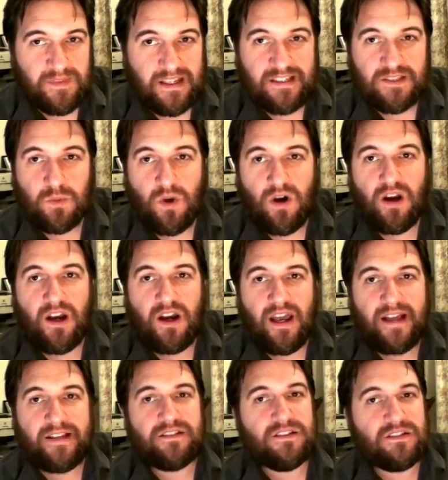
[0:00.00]
It's why I
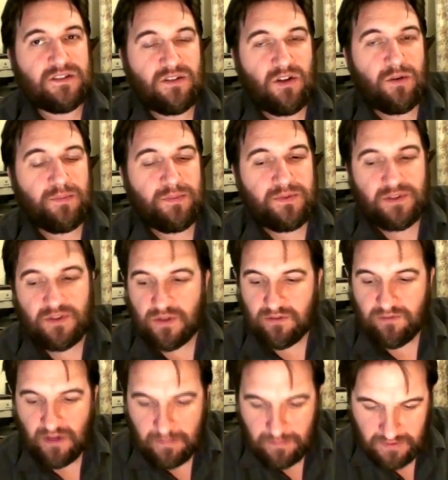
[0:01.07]
had to stop
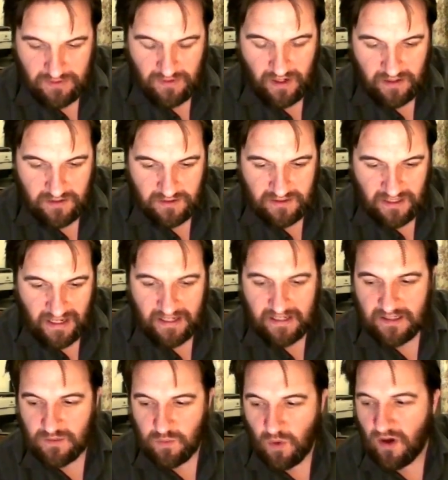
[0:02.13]
doing vapor trails,
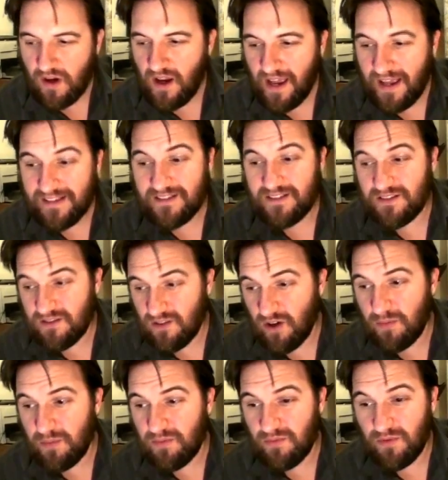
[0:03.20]
and it's why I had to
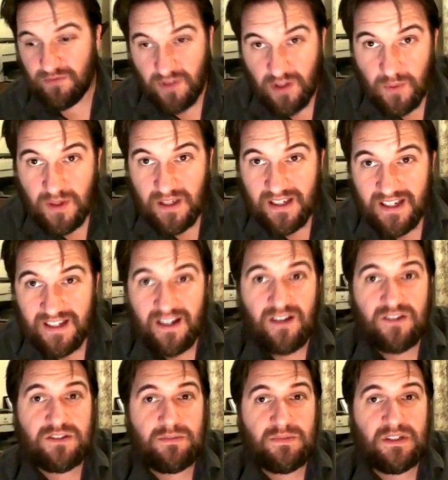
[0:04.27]
stop reviewing, and
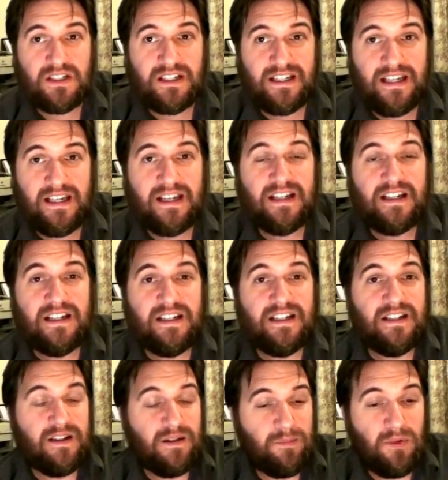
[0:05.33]
ultimately
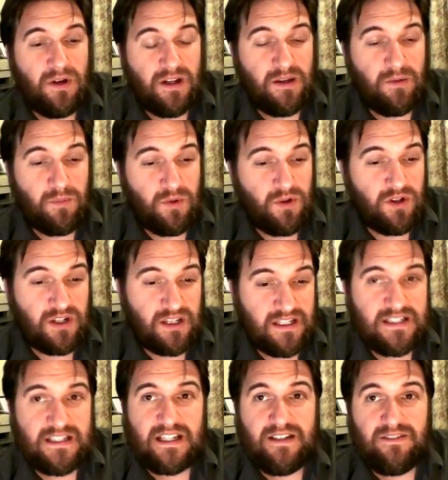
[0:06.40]
my
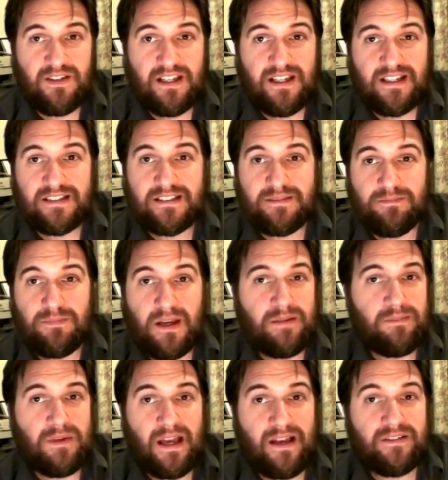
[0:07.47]
work in TV has
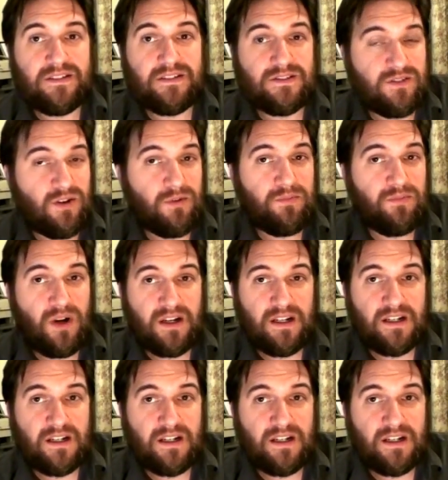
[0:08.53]
made me have to stop